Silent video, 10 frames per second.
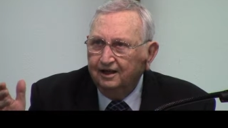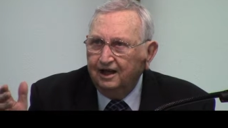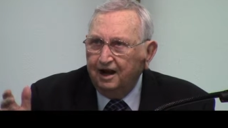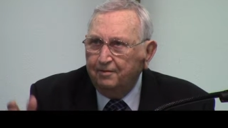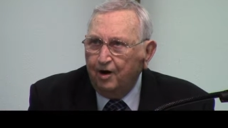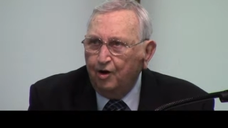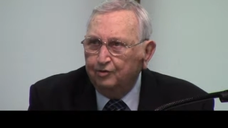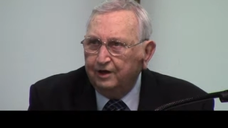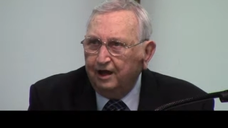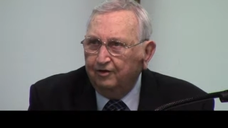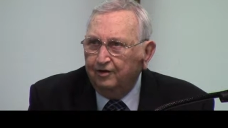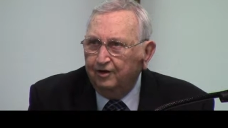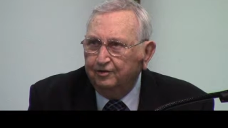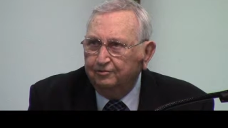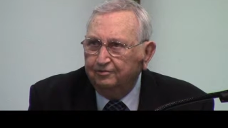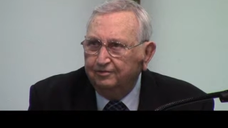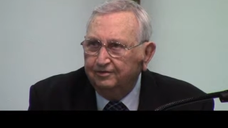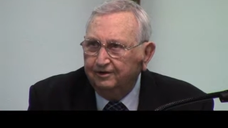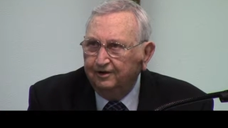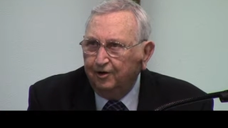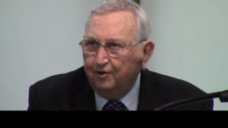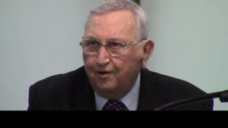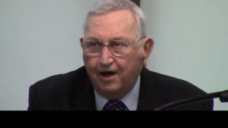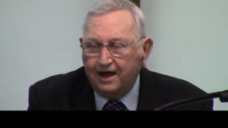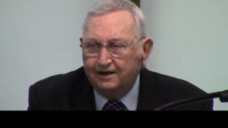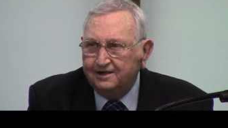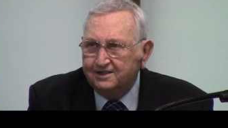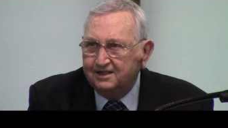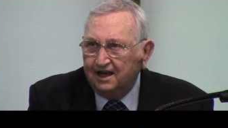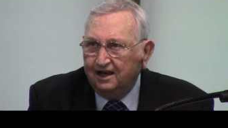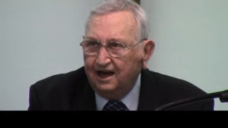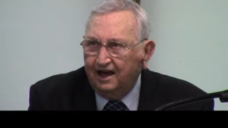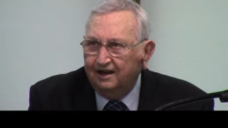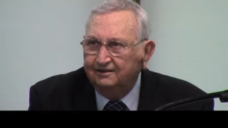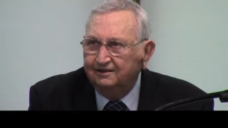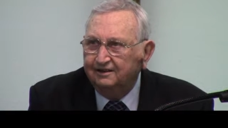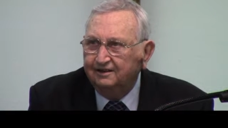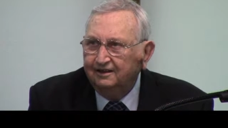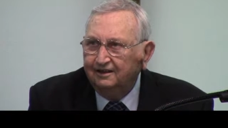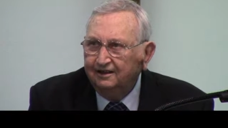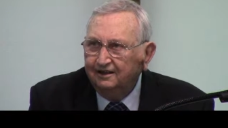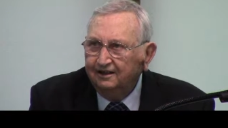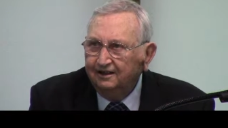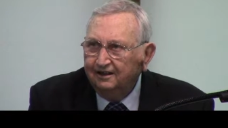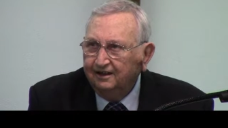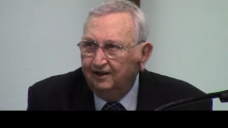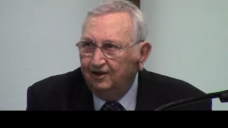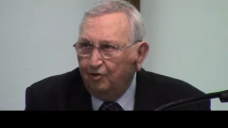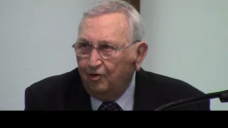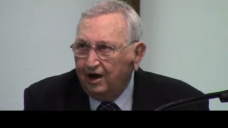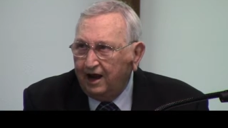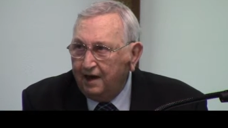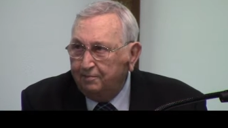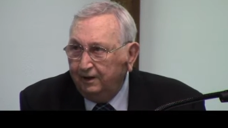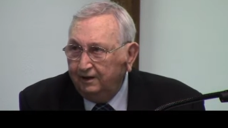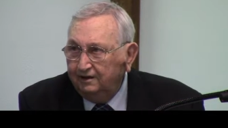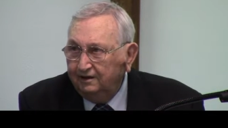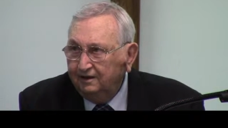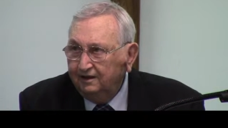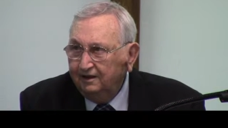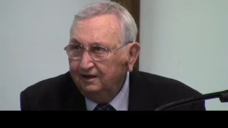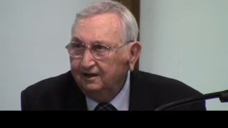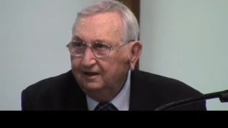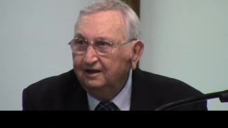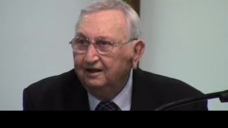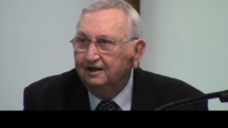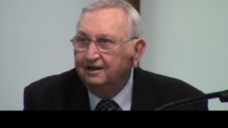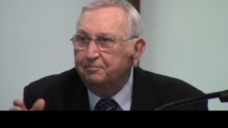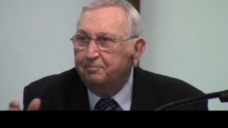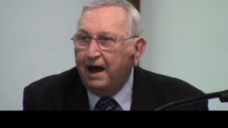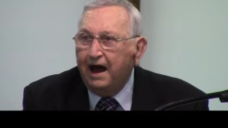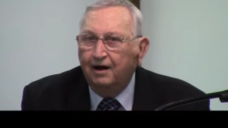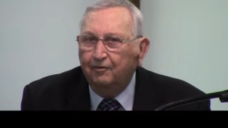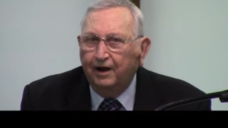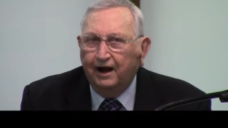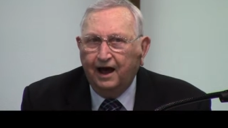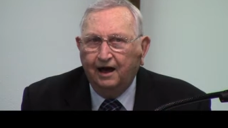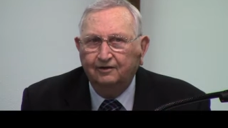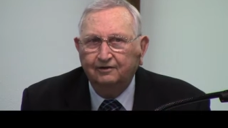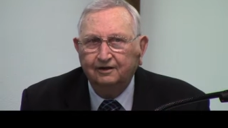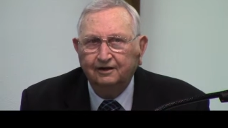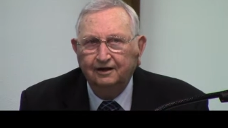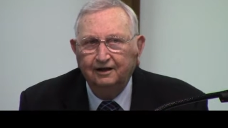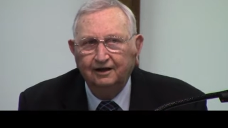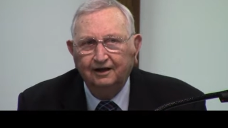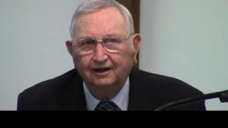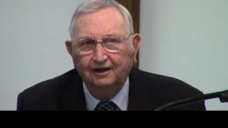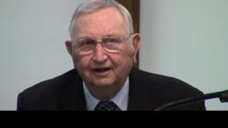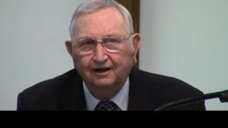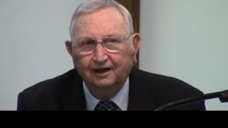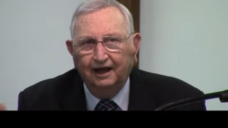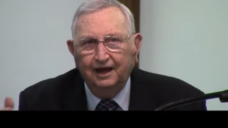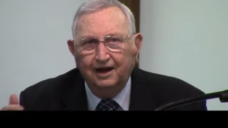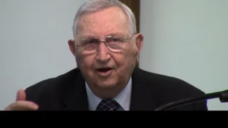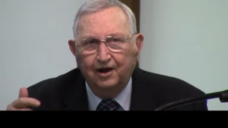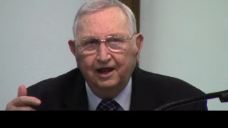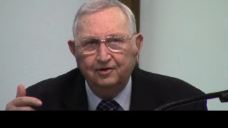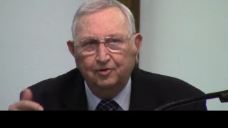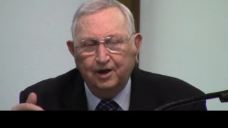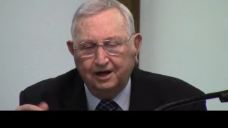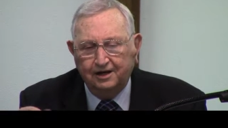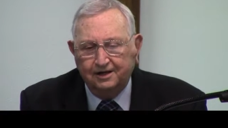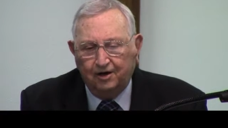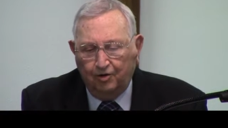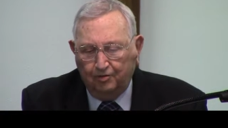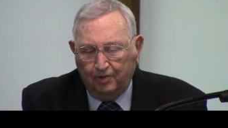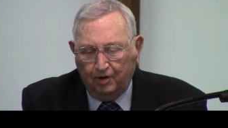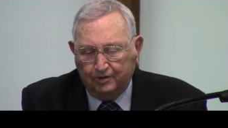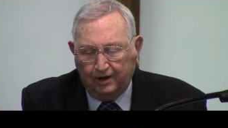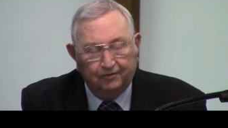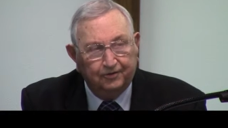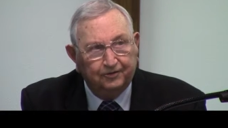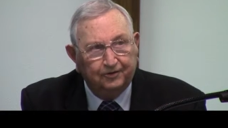Got him a hotel room. Gonna ride this thing out. You know what happened? The power went out. He had rented the motel for